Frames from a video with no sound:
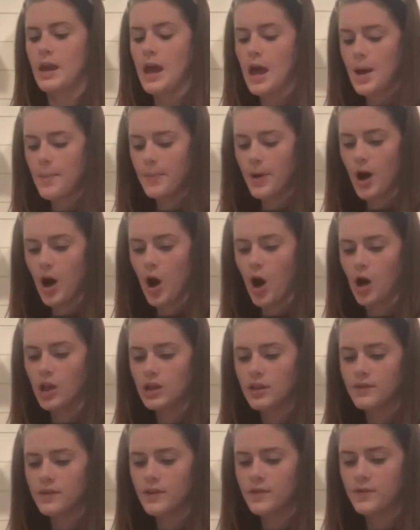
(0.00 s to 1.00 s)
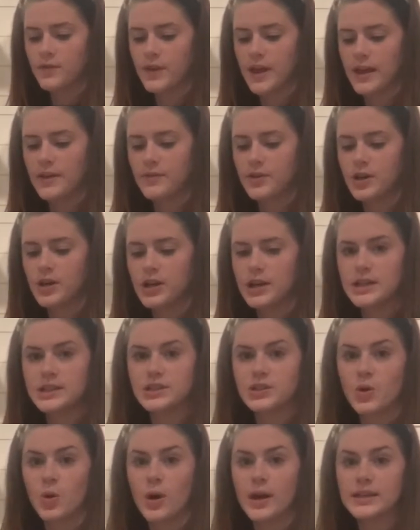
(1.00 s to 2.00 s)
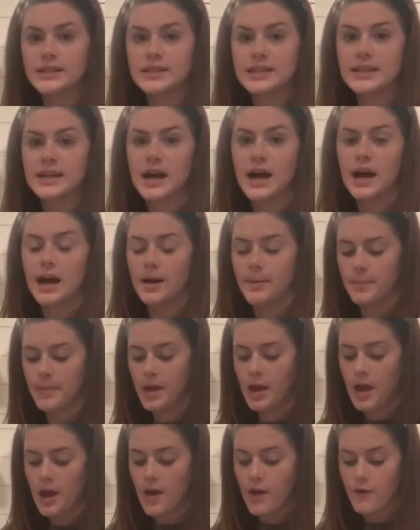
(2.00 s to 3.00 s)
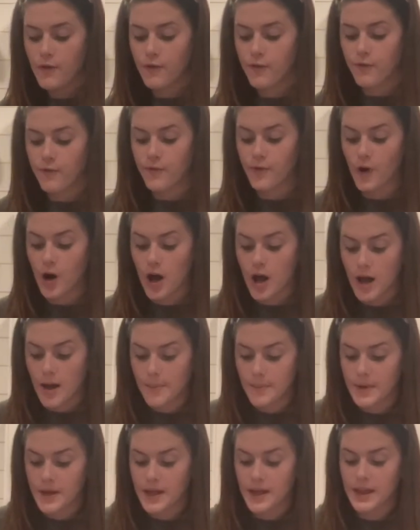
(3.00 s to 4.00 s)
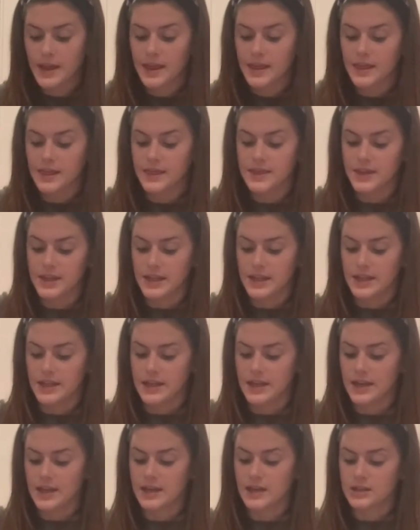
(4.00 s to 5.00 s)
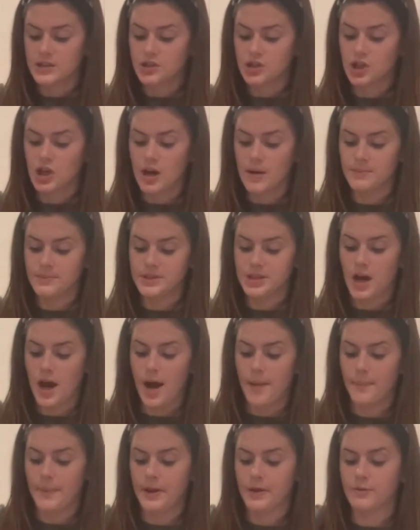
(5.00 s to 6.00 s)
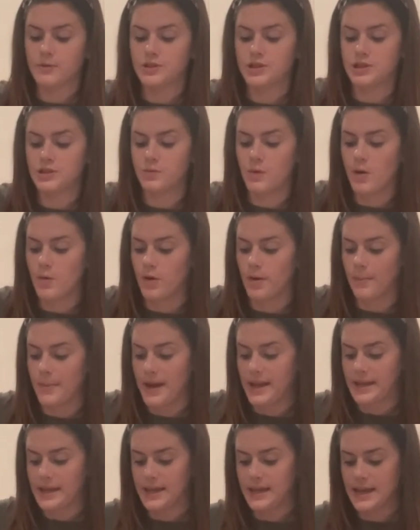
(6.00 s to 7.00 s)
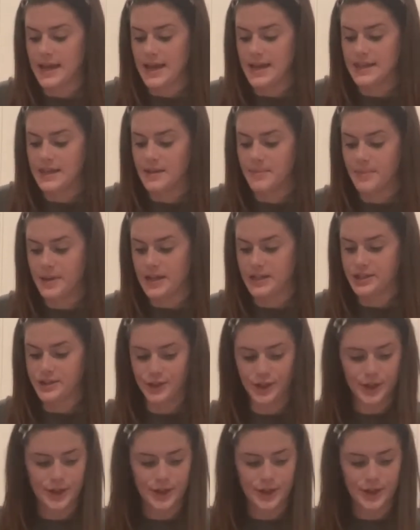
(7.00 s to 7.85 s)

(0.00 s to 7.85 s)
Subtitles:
But all of the flavor is going to come from the crumb topping, which is what we're making in the mixer.